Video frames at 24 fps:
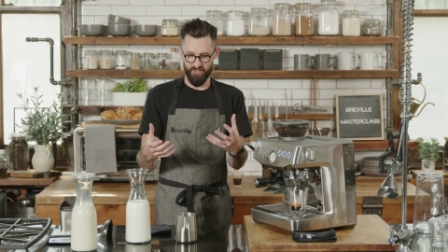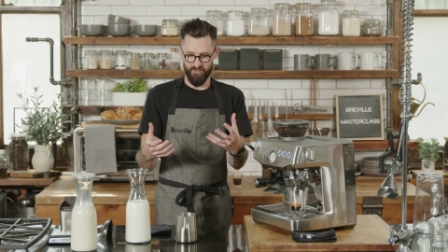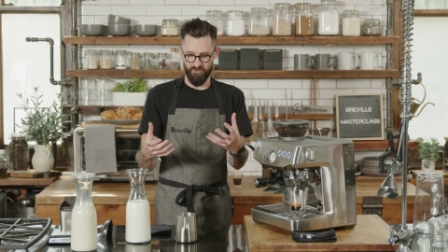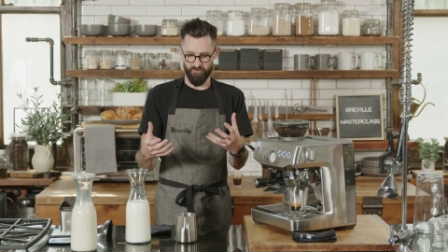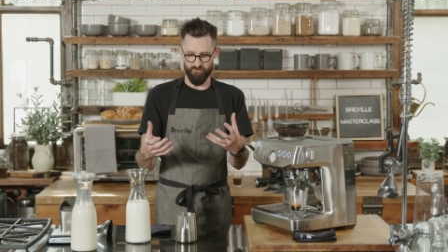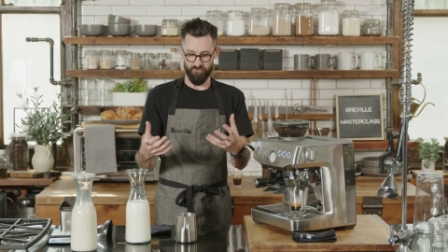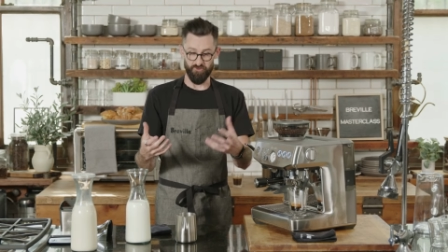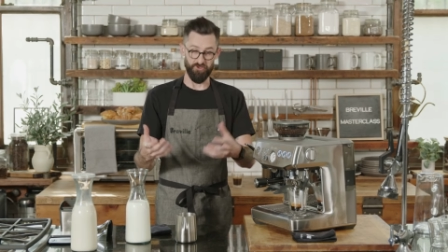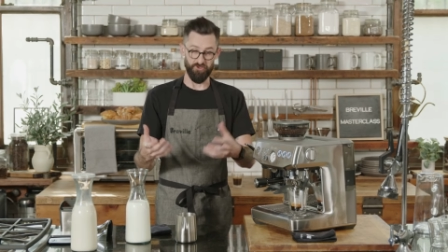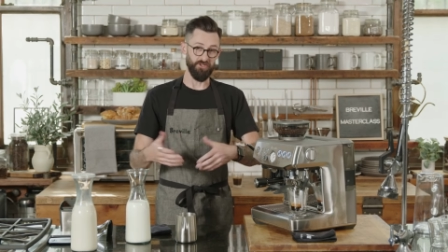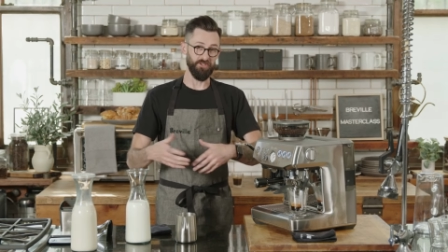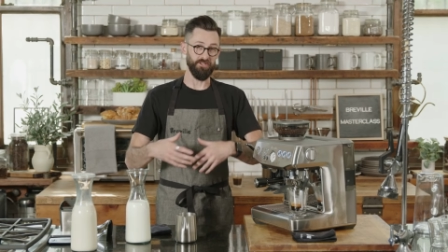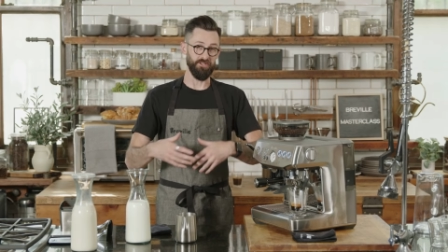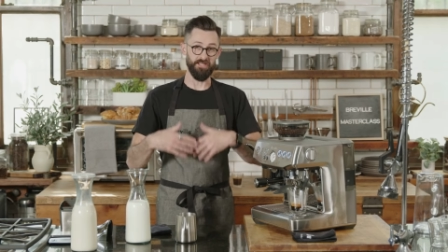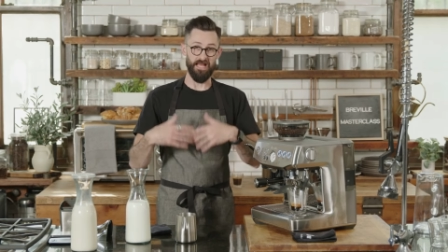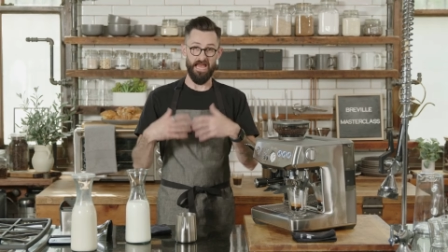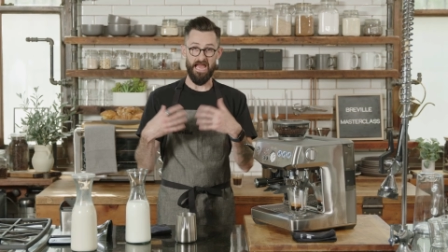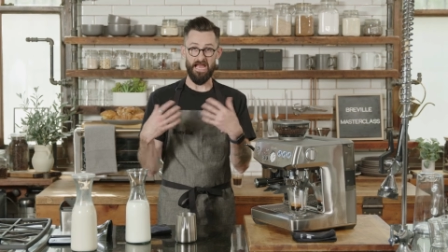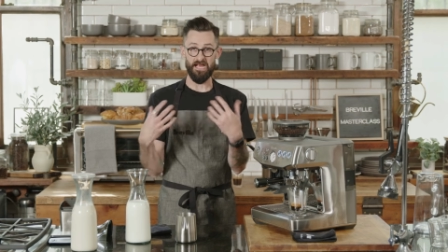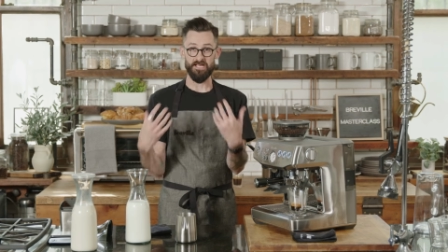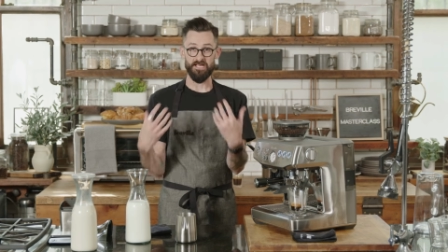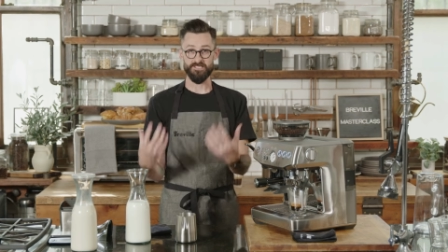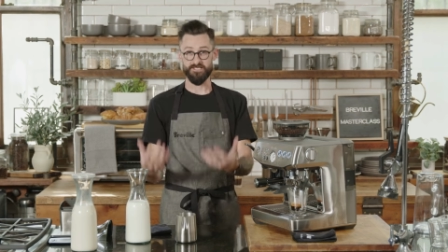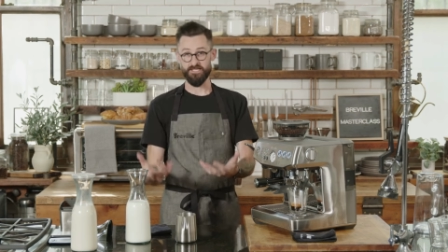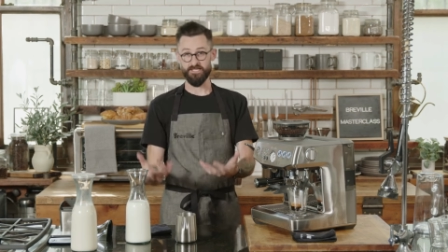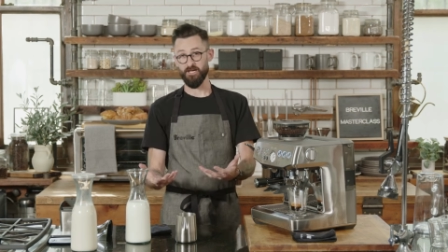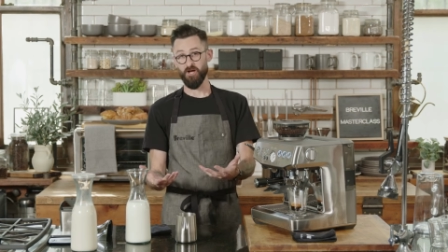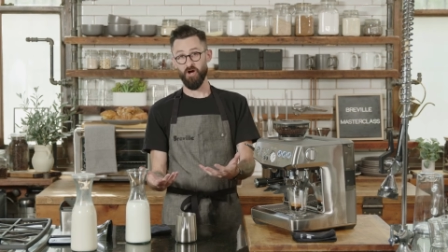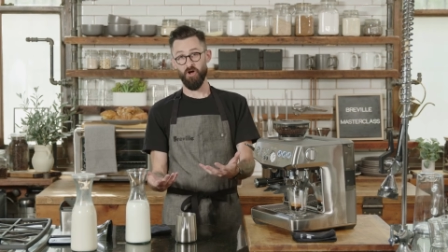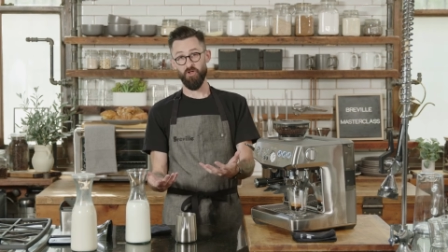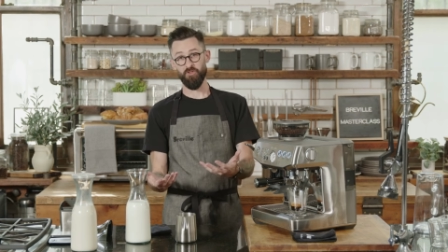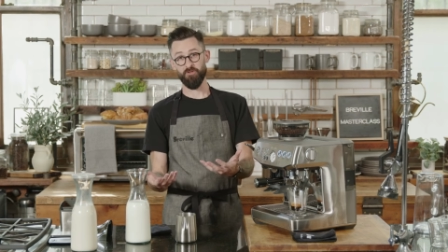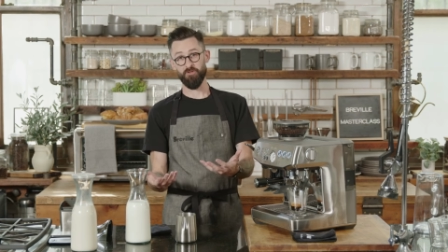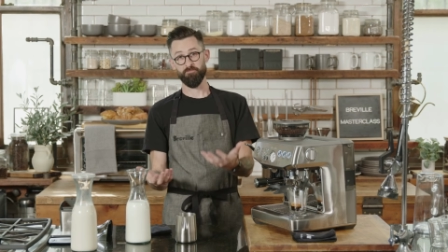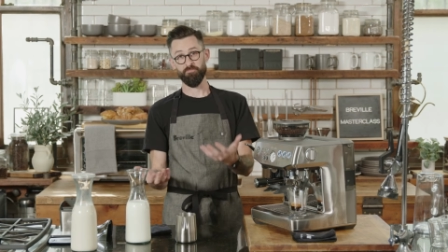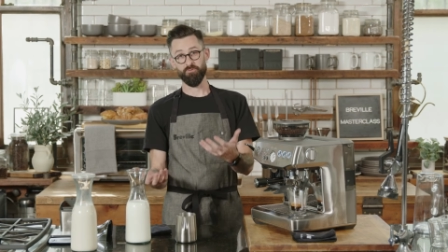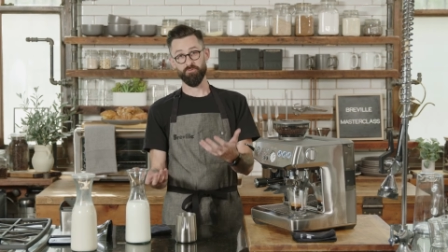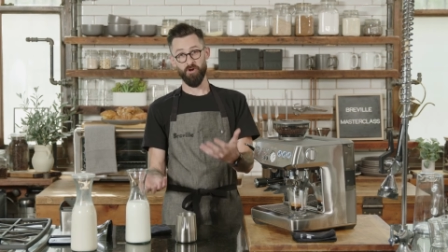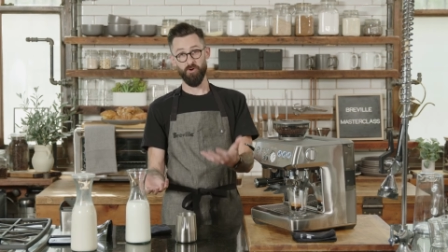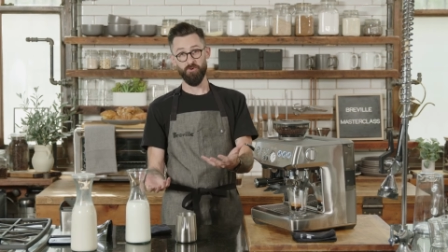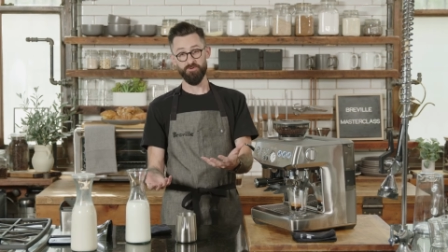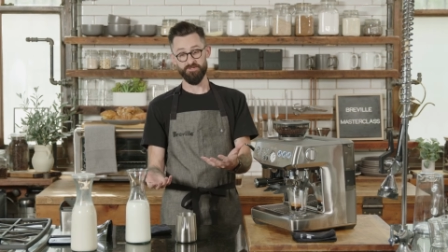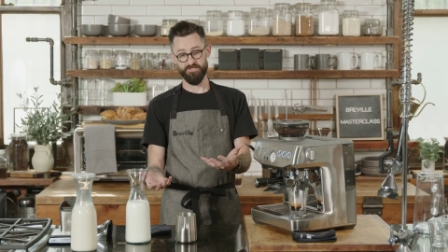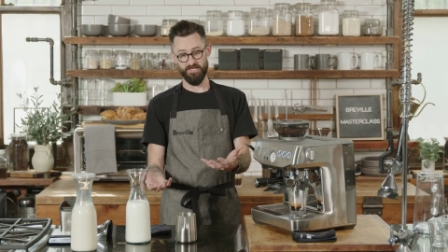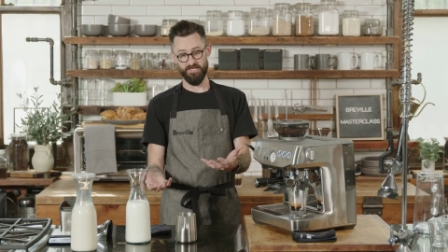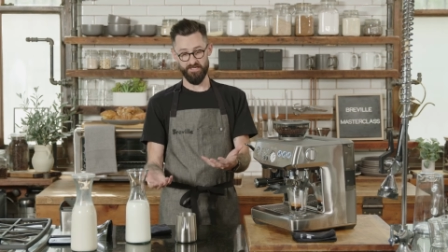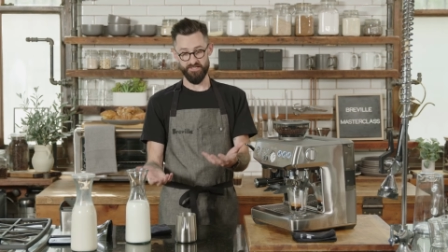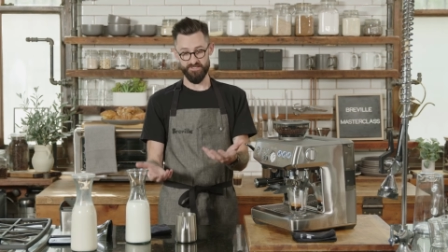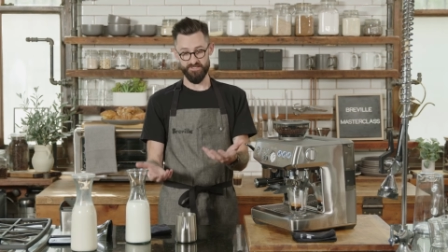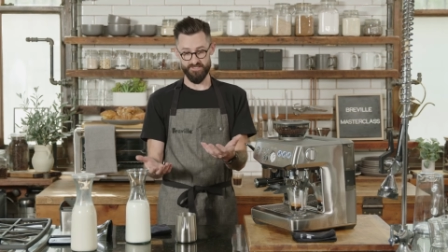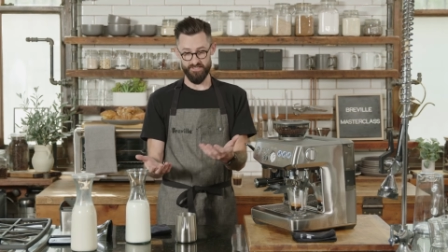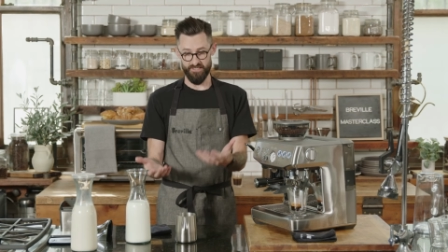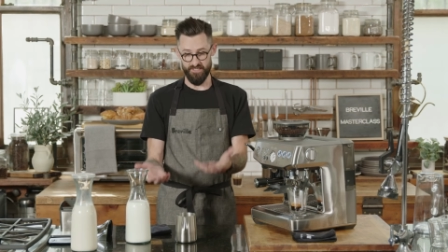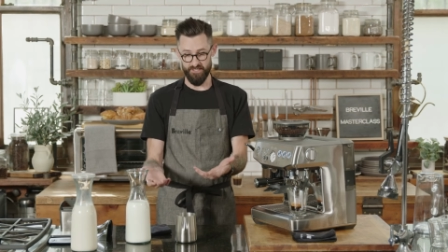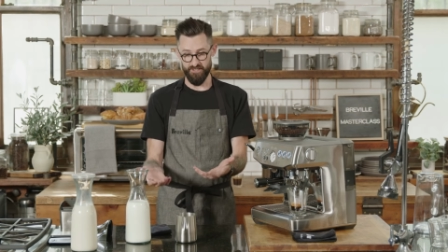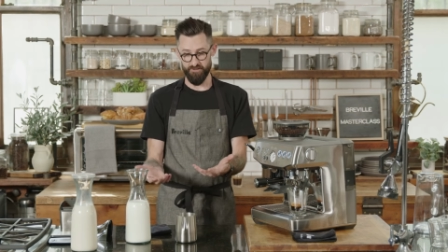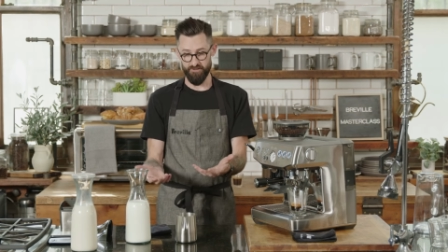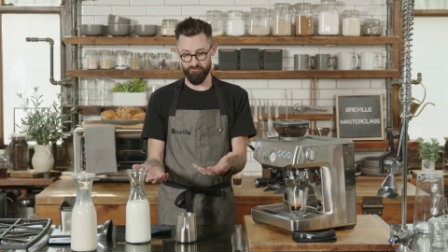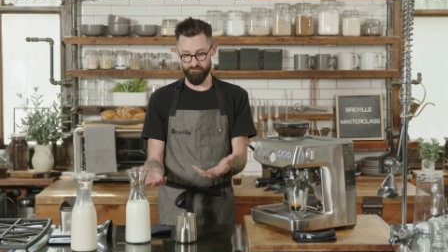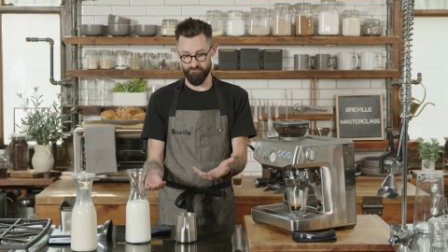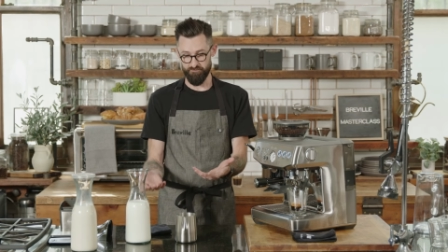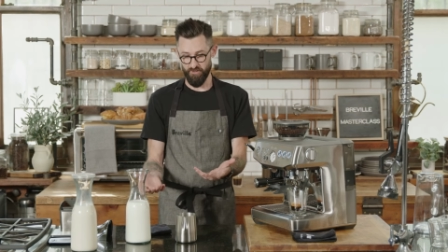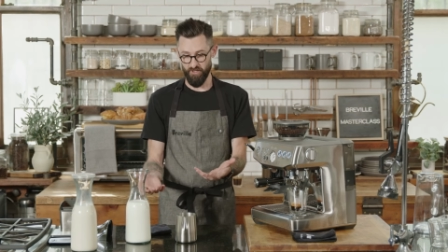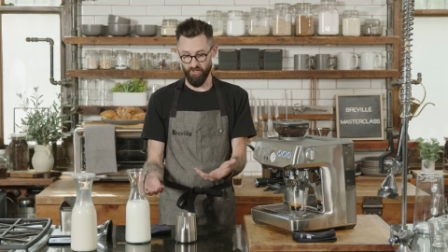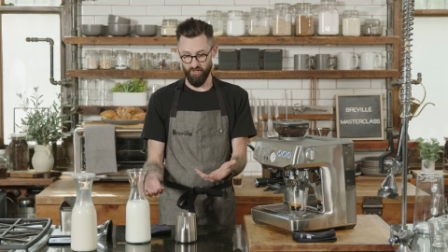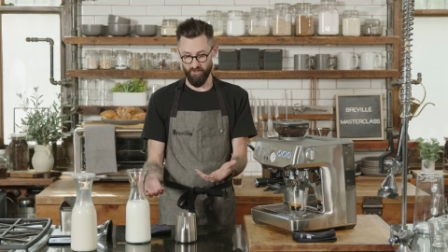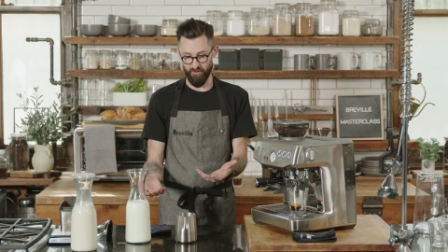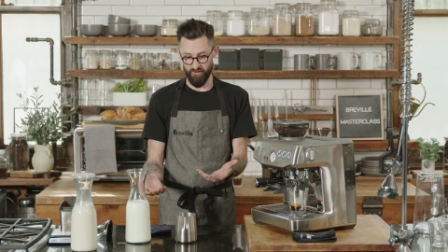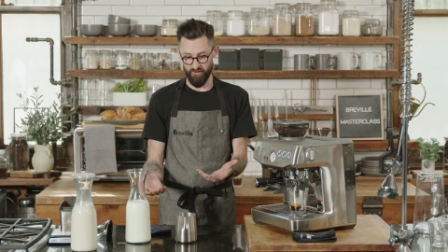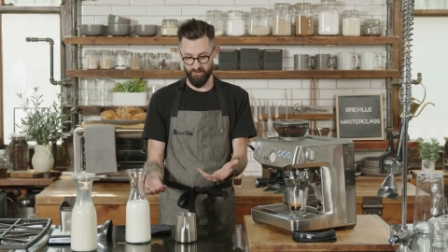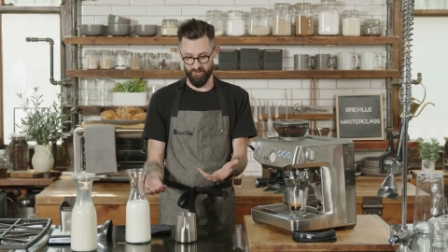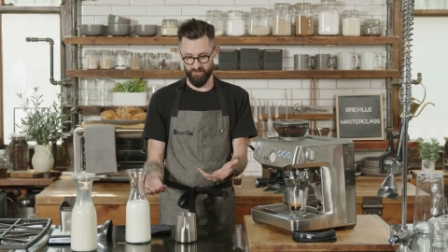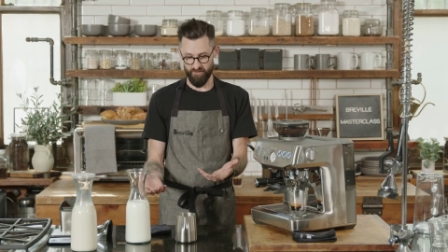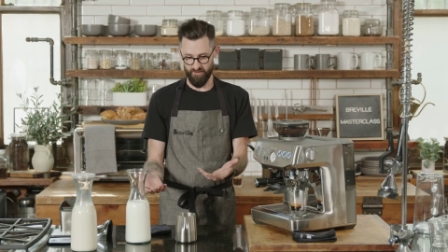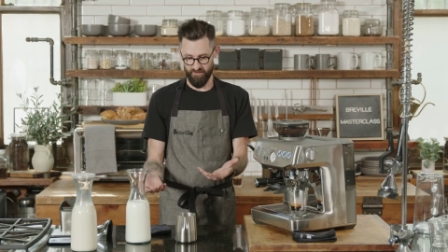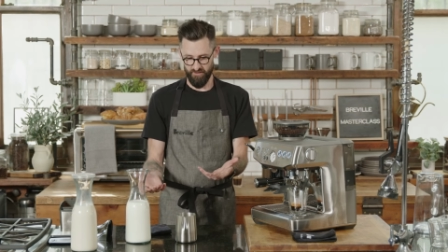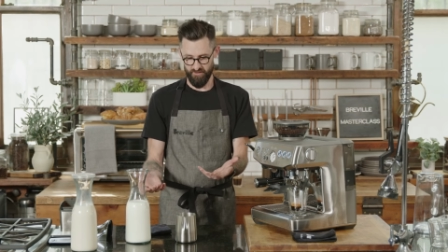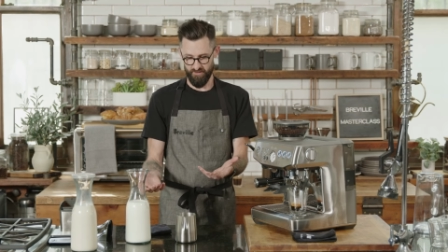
relaxing all the proteins in the milk